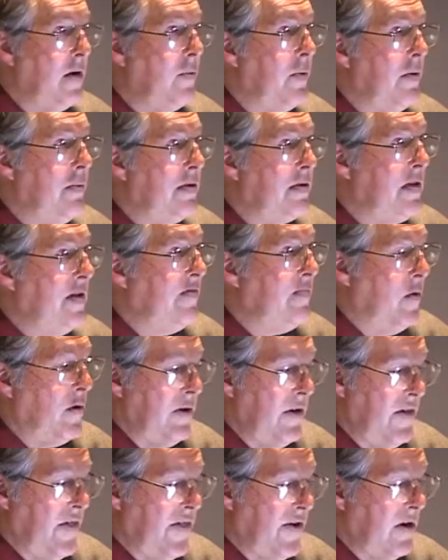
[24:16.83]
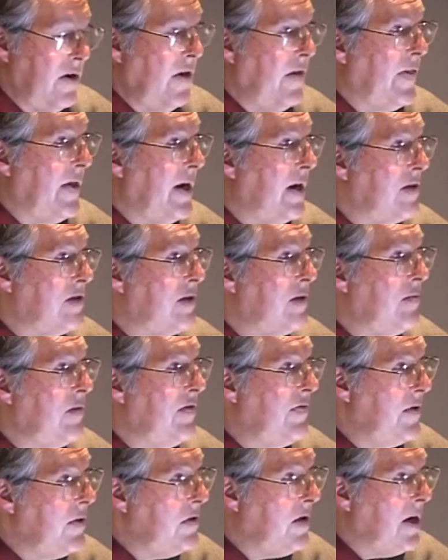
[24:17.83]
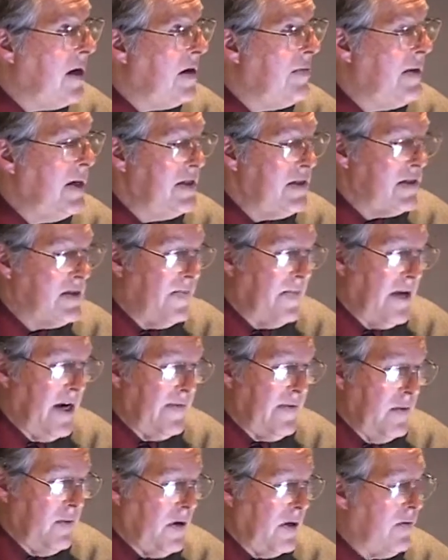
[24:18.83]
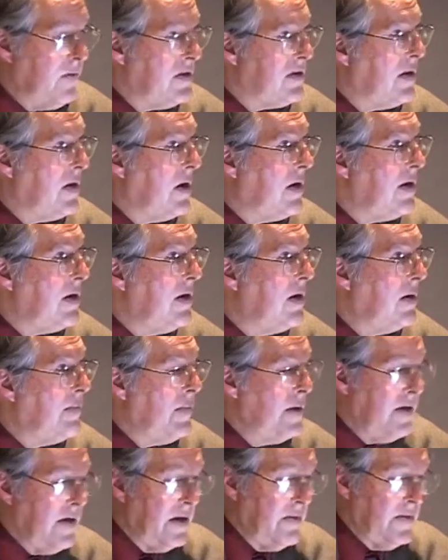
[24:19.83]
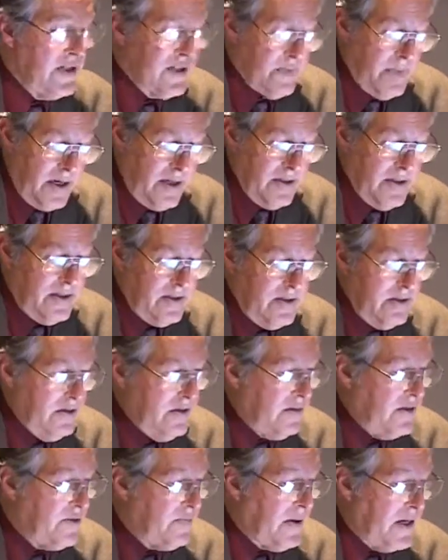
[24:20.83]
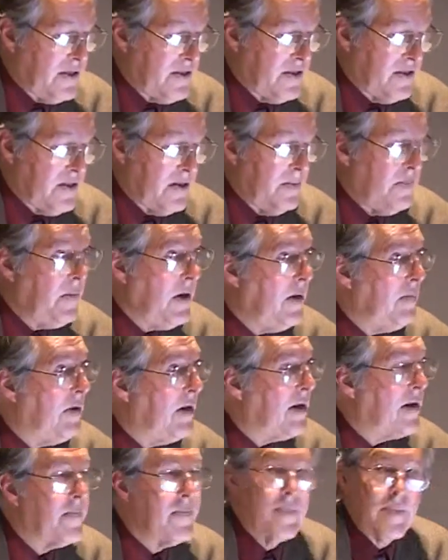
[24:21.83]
We received more than 30,000 review comments. Every one was logged, numbered, and responded to. The responses are public.